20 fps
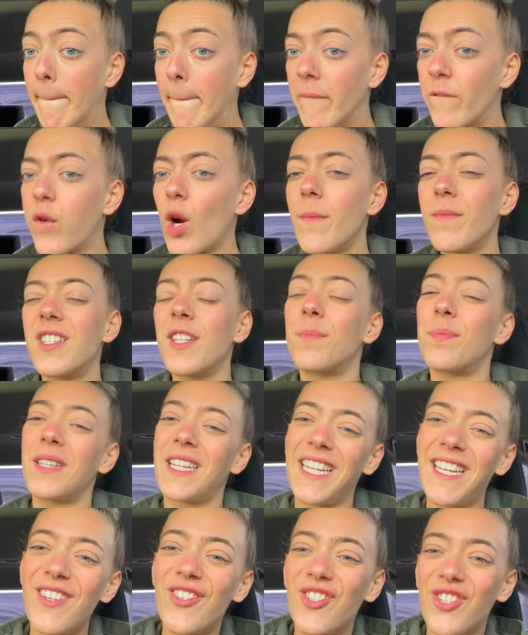From
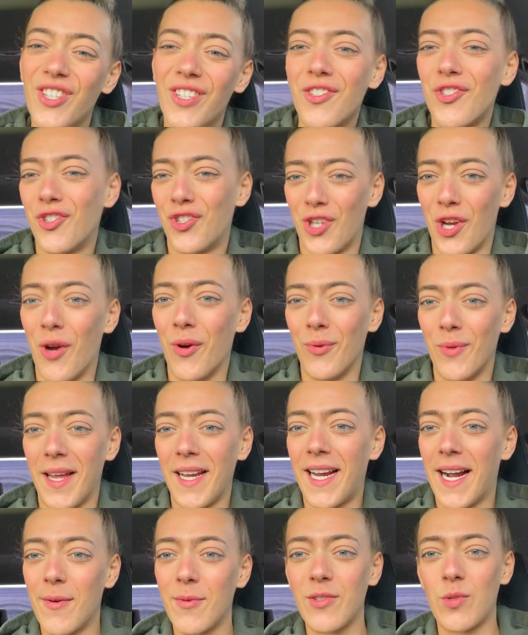depletion show.
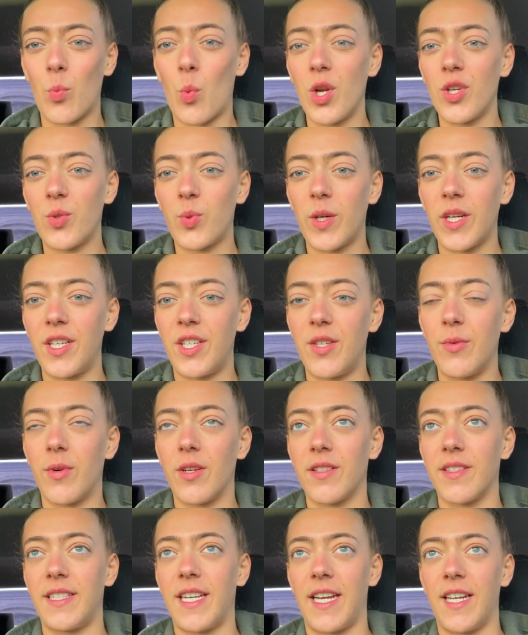Like I was one twenty-two
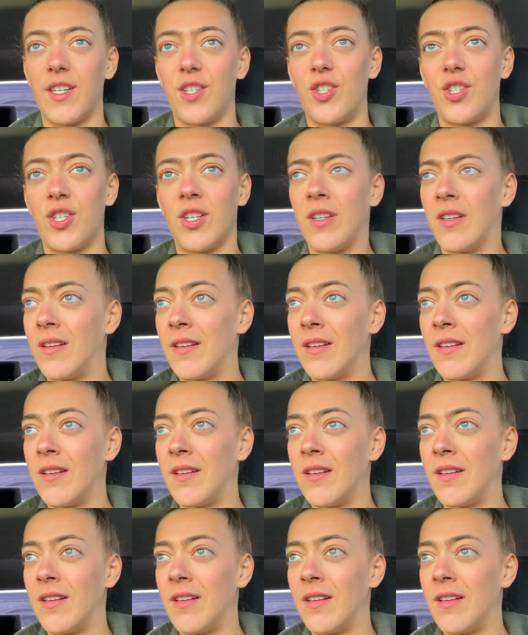on stage.